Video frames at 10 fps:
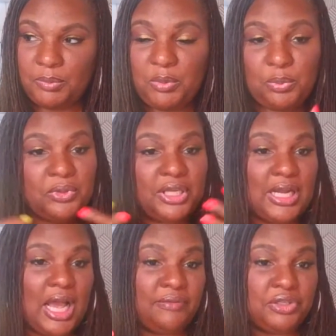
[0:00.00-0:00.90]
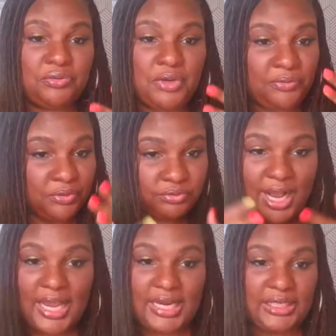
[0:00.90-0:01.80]
people that have a
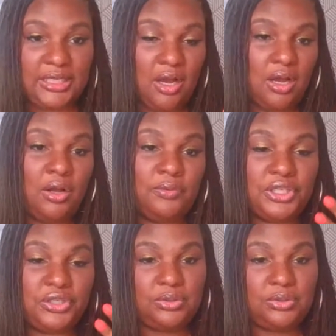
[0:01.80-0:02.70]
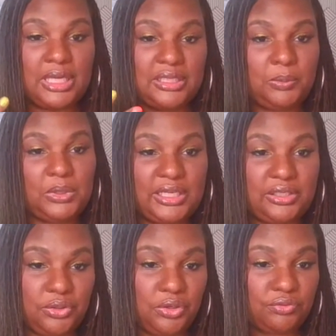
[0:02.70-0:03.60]
variety of issues that they would
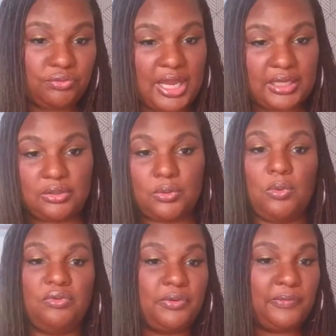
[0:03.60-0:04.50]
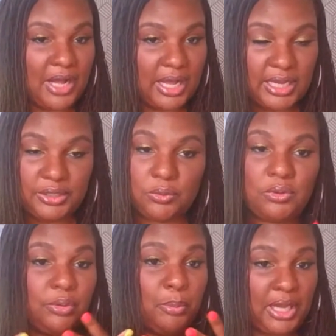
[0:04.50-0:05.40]
like to correct or refine
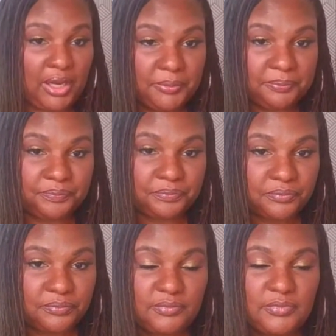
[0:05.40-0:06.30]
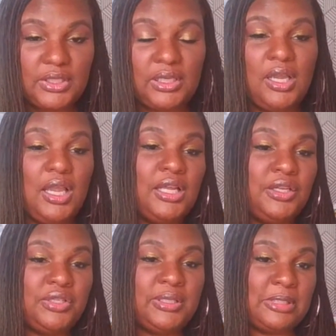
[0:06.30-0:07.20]
or repair.
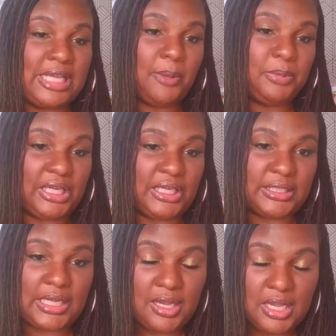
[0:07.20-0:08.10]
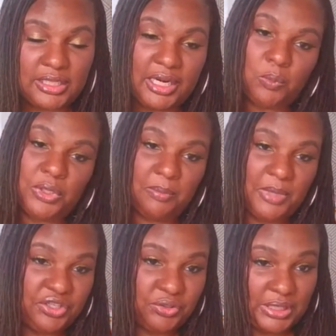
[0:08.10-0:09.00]
And there's some top things that I want to
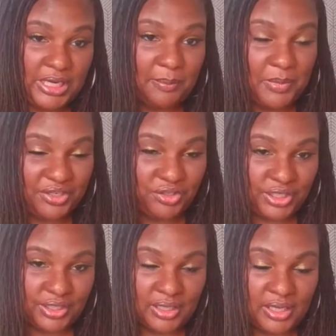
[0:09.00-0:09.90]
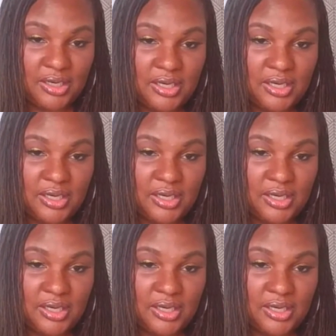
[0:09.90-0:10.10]
make sure that I mention